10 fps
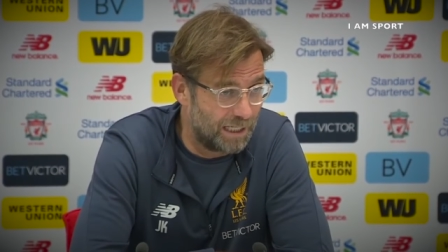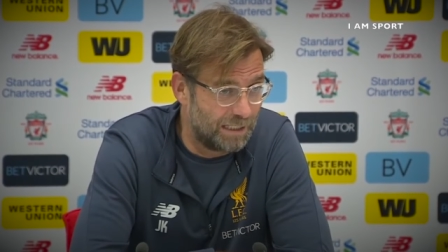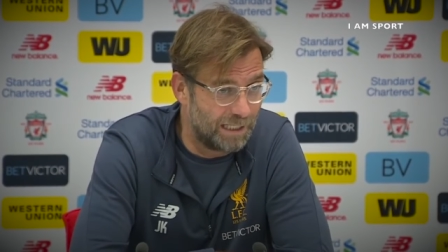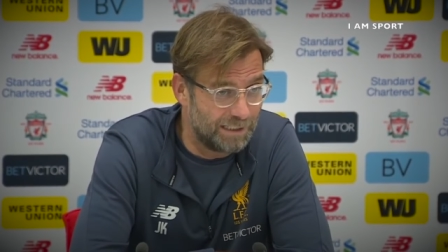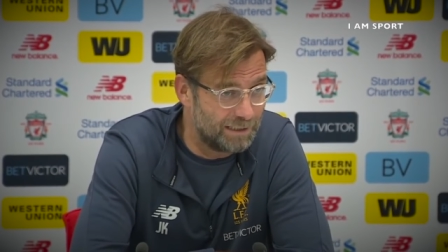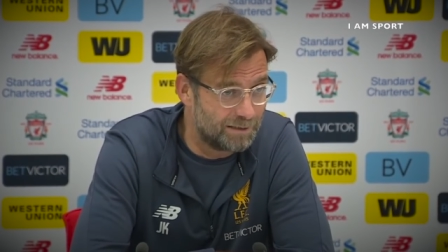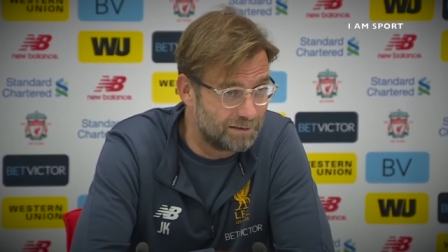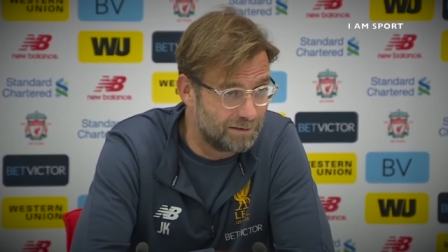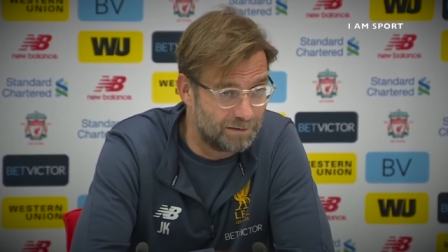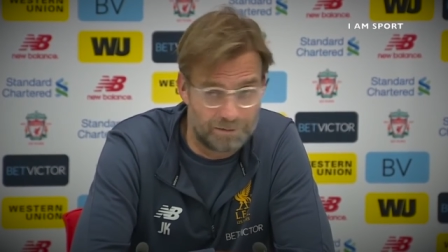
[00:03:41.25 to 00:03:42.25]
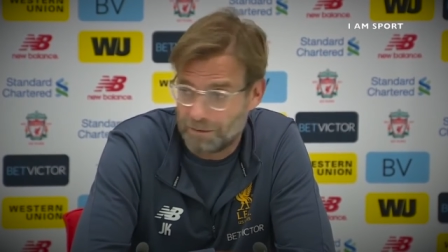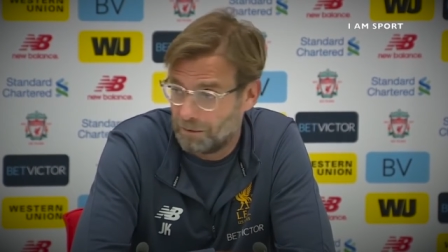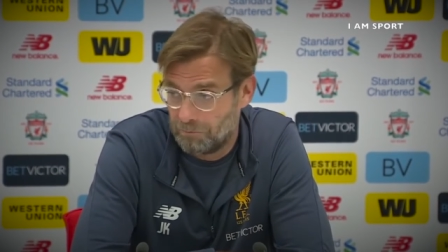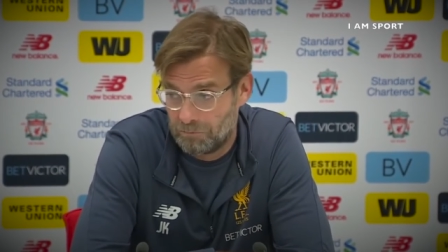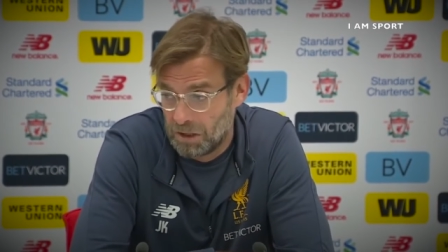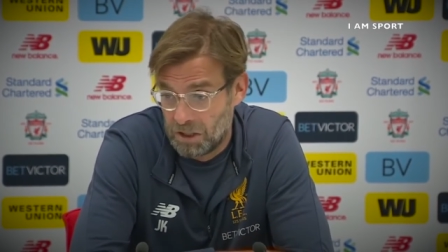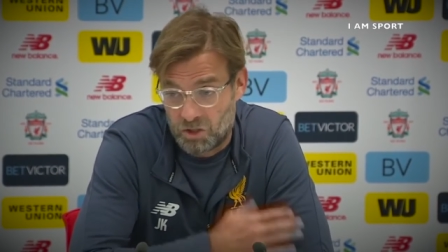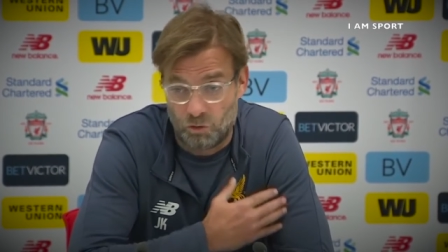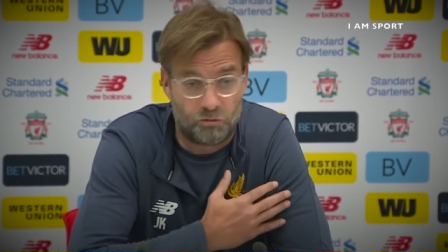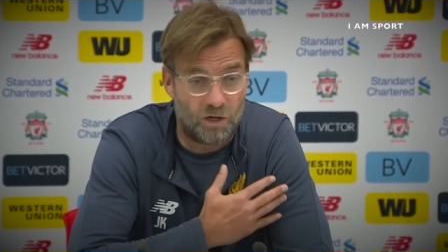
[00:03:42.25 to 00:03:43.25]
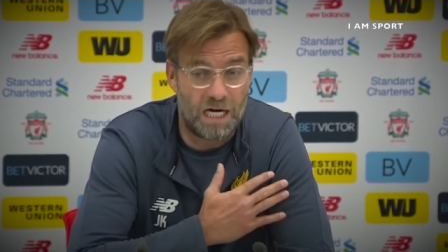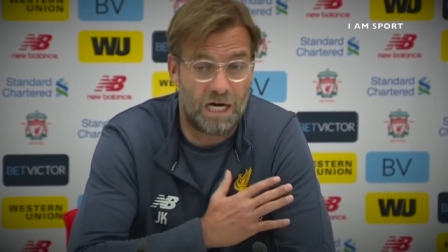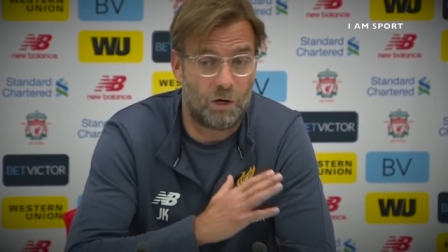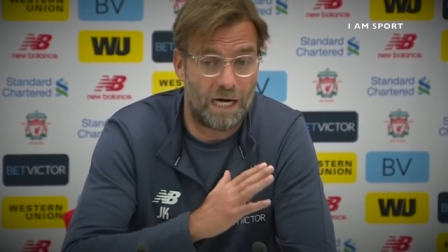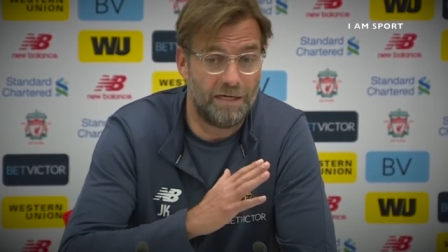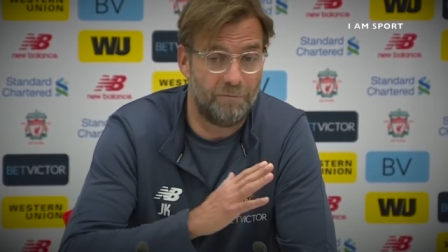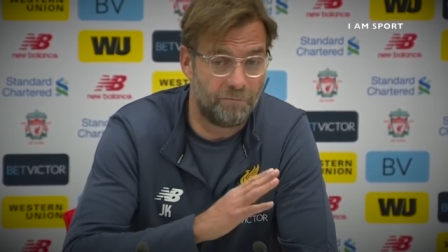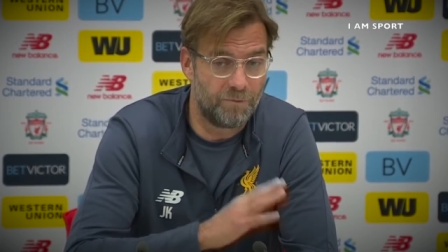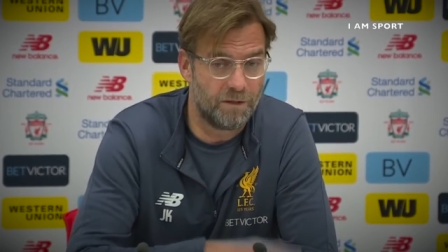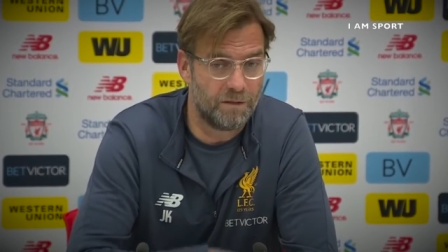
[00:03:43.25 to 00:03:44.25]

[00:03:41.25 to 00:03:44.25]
I, I, like it and um, so far how I